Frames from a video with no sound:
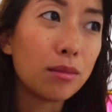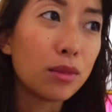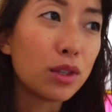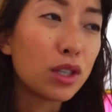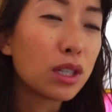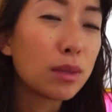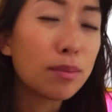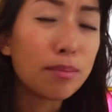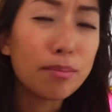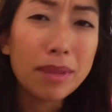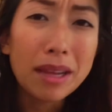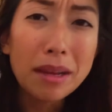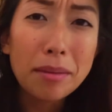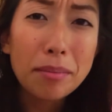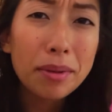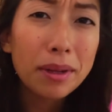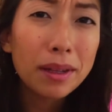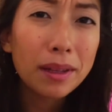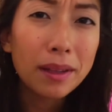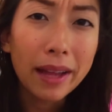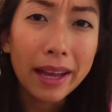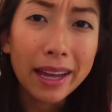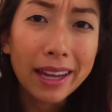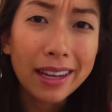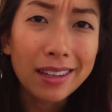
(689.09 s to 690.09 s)
Just be
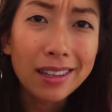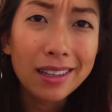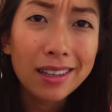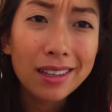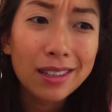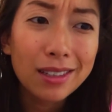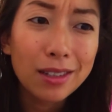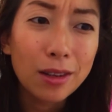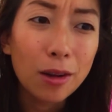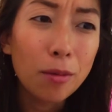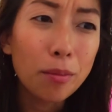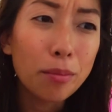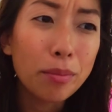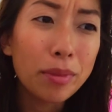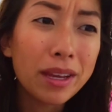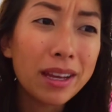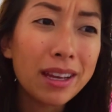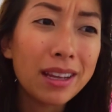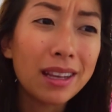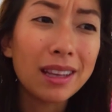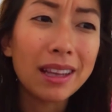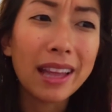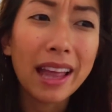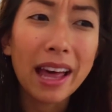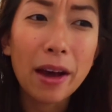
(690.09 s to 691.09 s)
polite. Don't be
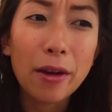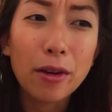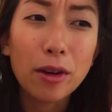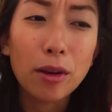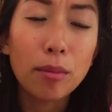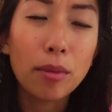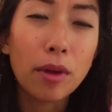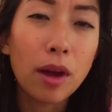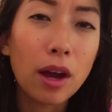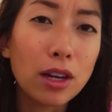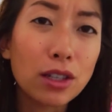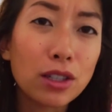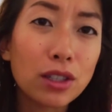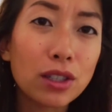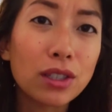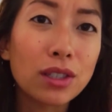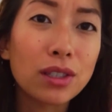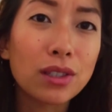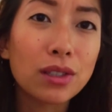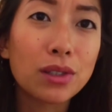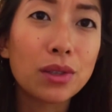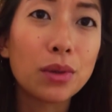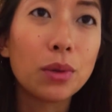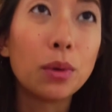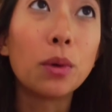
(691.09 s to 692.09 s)
a loud,
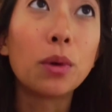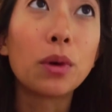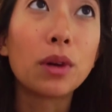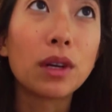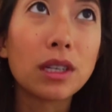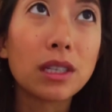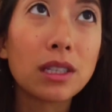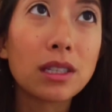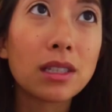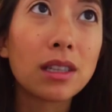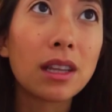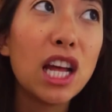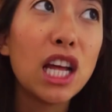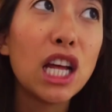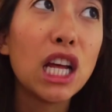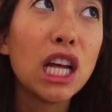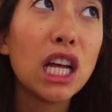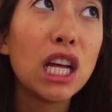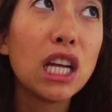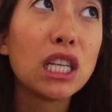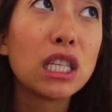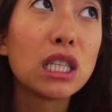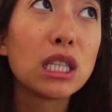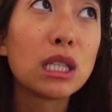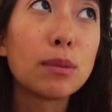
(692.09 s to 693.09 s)
obnoxious tourist
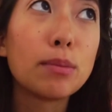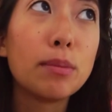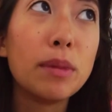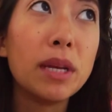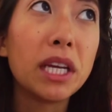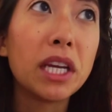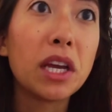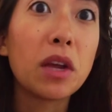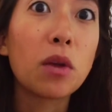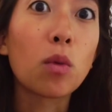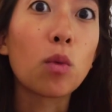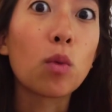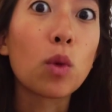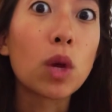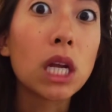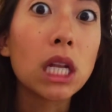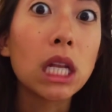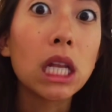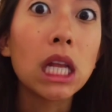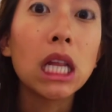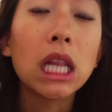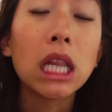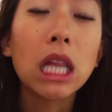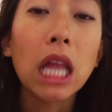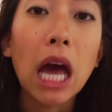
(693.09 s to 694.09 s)
speaking
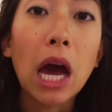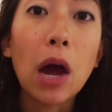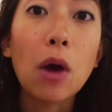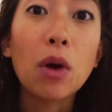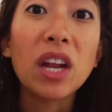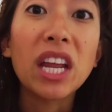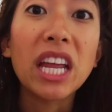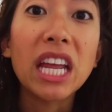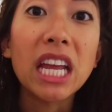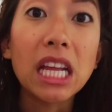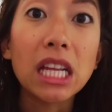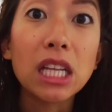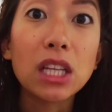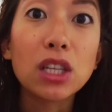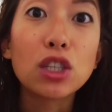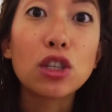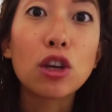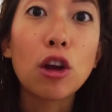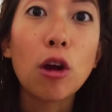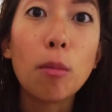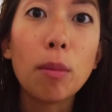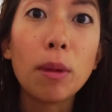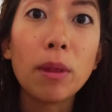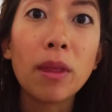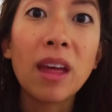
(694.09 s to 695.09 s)
really loud English,
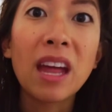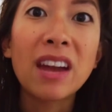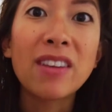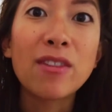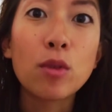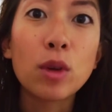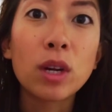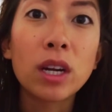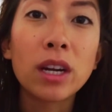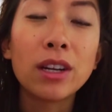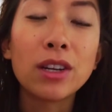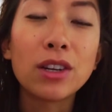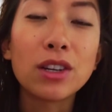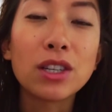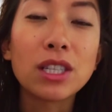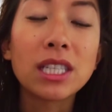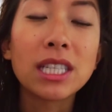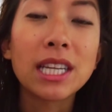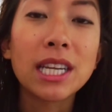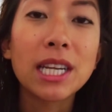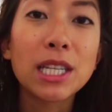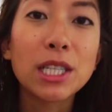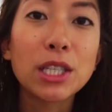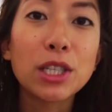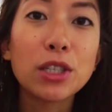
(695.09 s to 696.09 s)
hoping that everyone
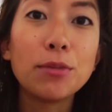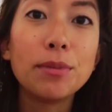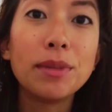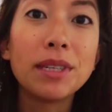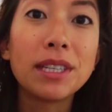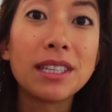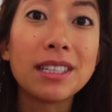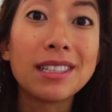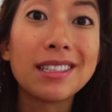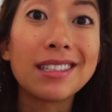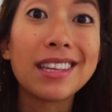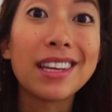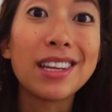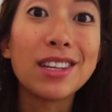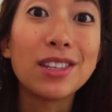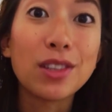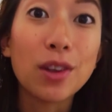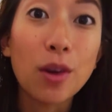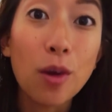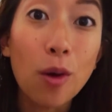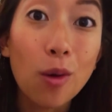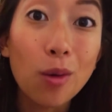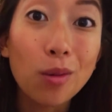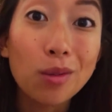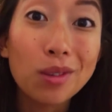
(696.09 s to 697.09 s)
understands you because they
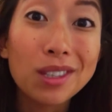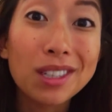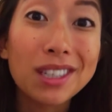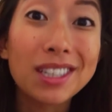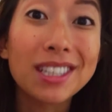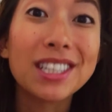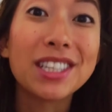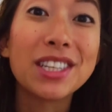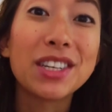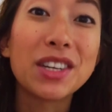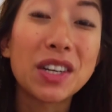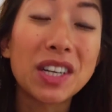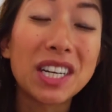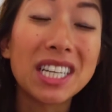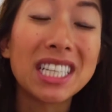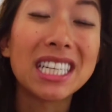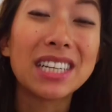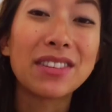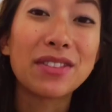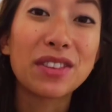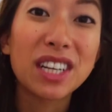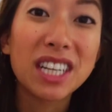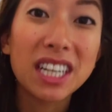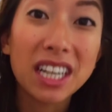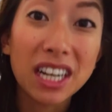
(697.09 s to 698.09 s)
don't, because you're in a
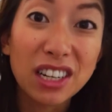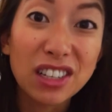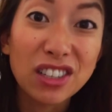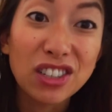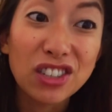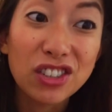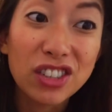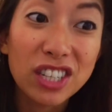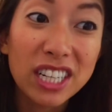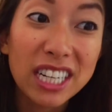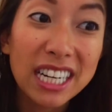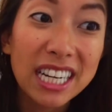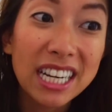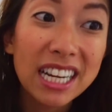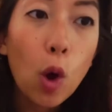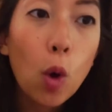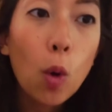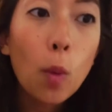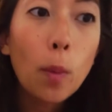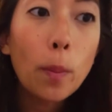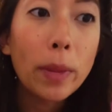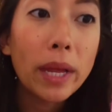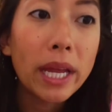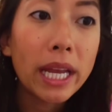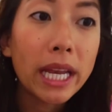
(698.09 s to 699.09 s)
different country.
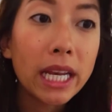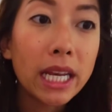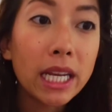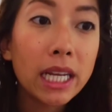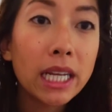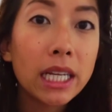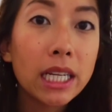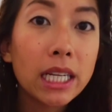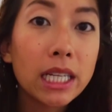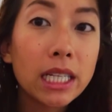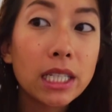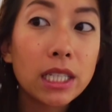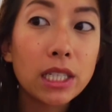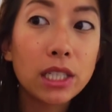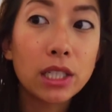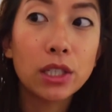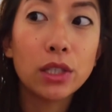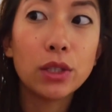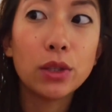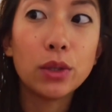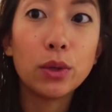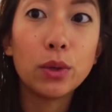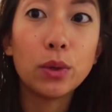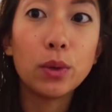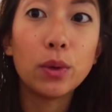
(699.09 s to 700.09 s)
Open
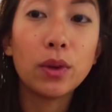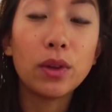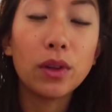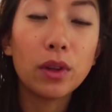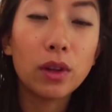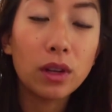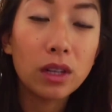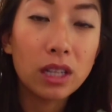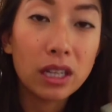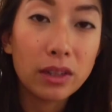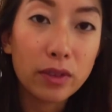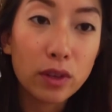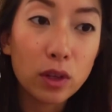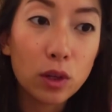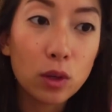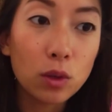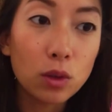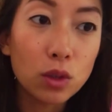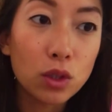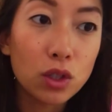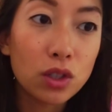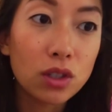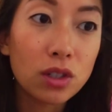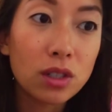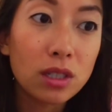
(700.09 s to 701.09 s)
to different
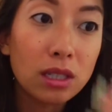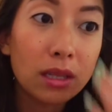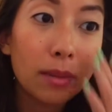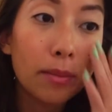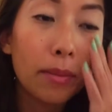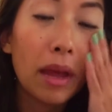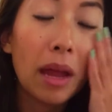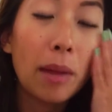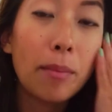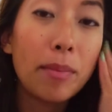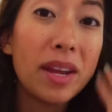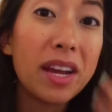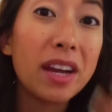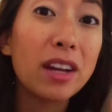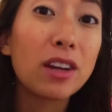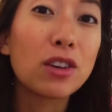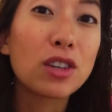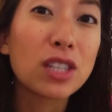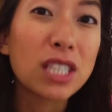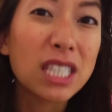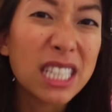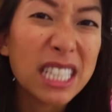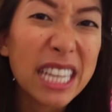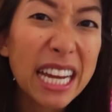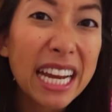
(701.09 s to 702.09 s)
cultures and be
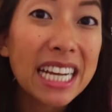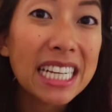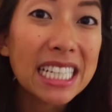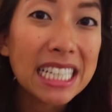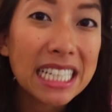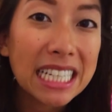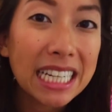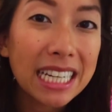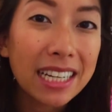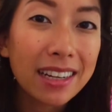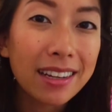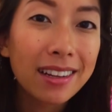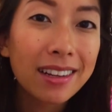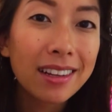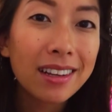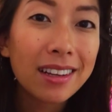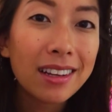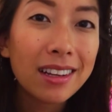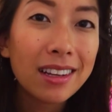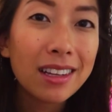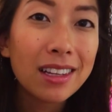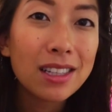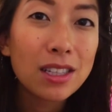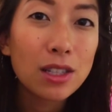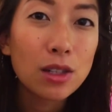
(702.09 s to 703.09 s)
understanding
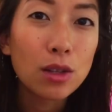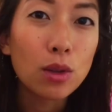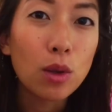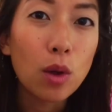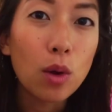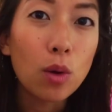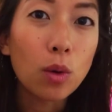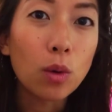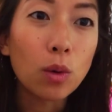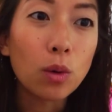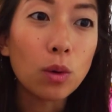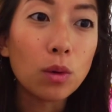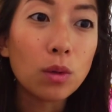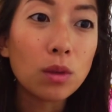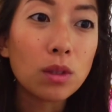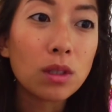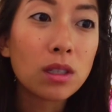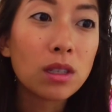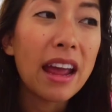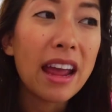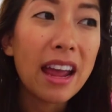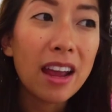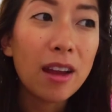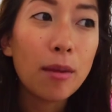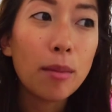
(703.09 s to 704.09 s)
to
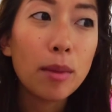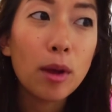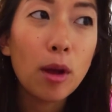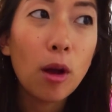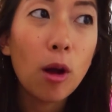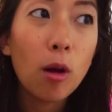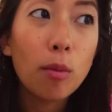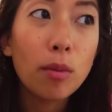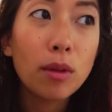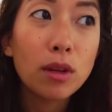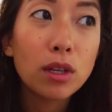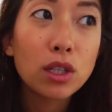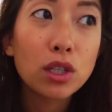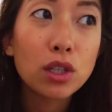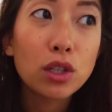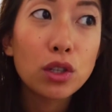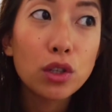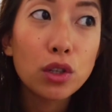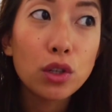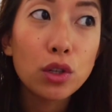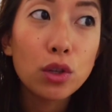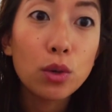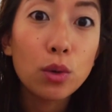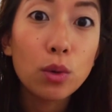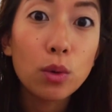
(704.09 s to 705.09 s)
locals, and be open to
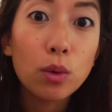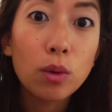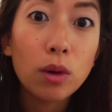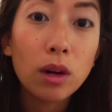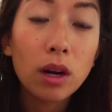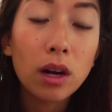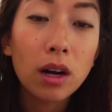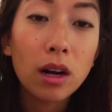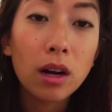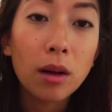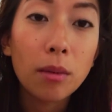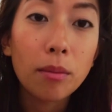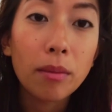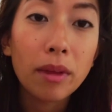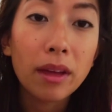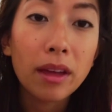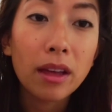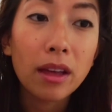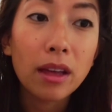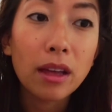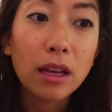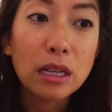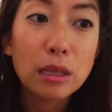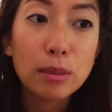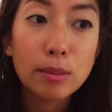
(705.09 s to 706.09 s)
new
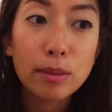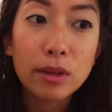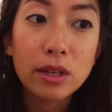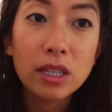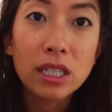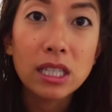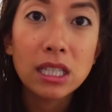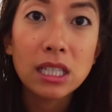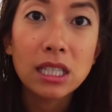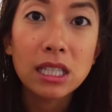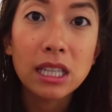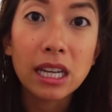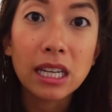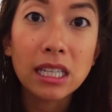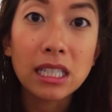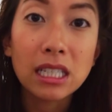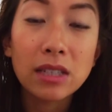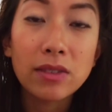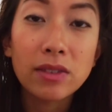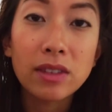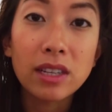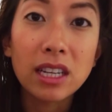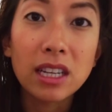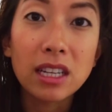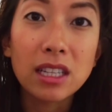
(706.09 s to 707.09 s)
experiences and
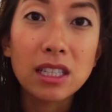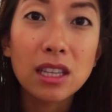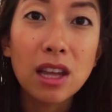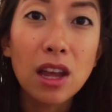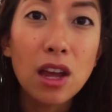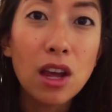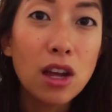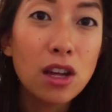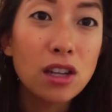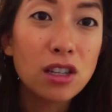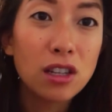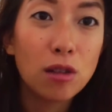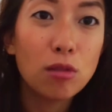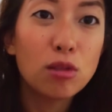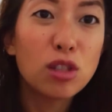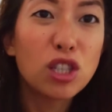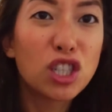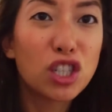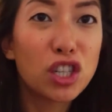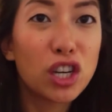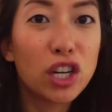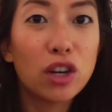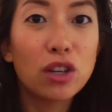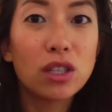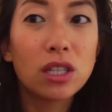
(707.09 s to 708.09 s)
activities. Don't
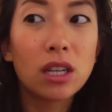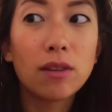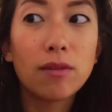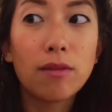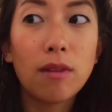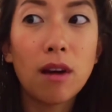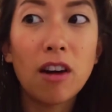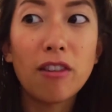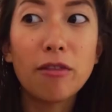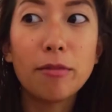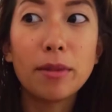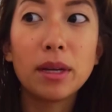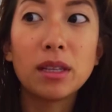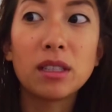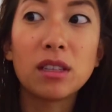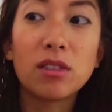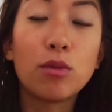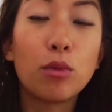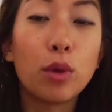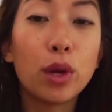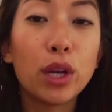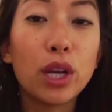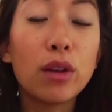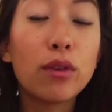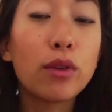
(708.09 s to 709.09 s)
shut yourself off because
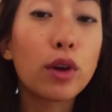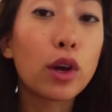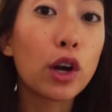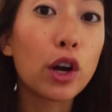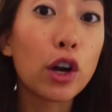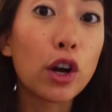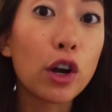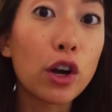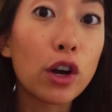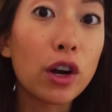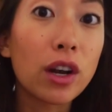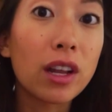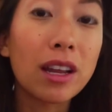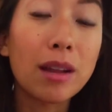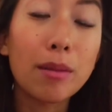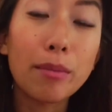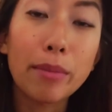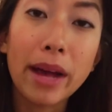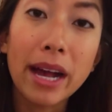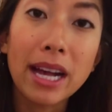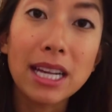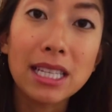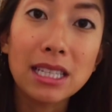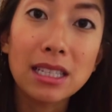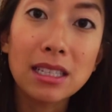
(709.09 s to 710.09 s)
of what you've heard in
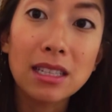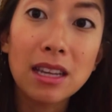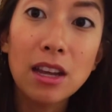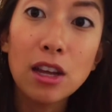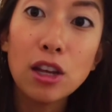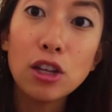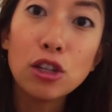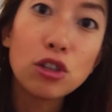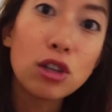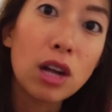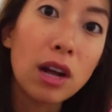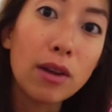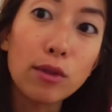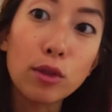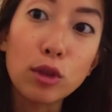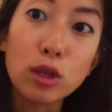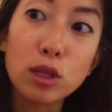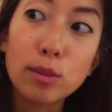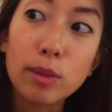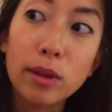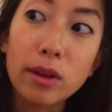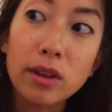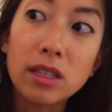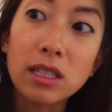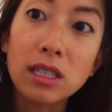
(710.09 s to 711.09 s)
past travel
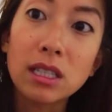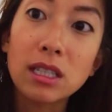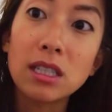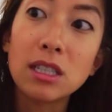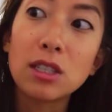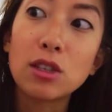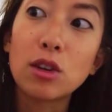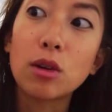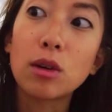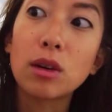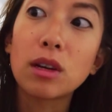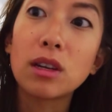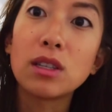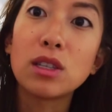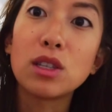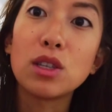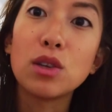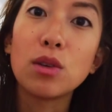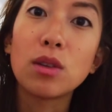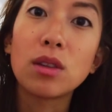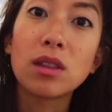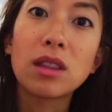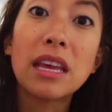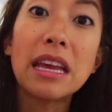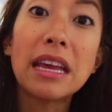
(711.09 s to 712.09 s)
experiences or because
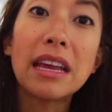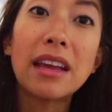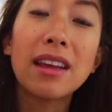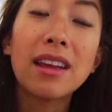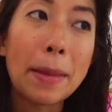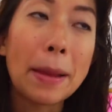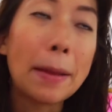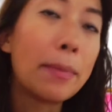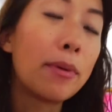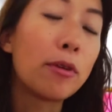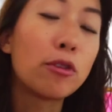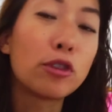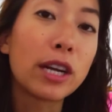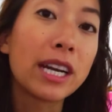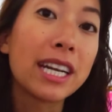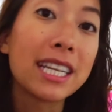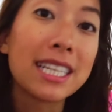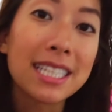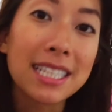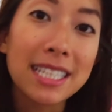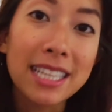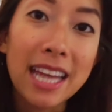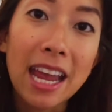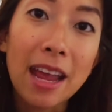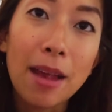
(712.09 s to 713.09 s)
you think people are trying
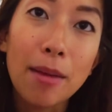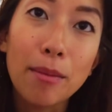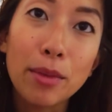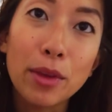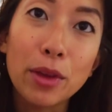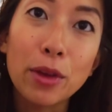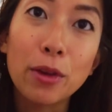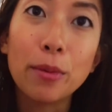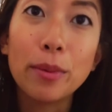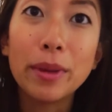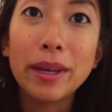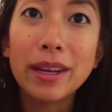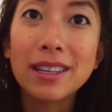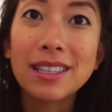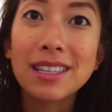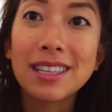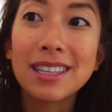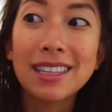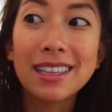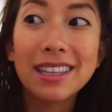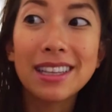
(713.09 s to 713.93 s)
to scam you, because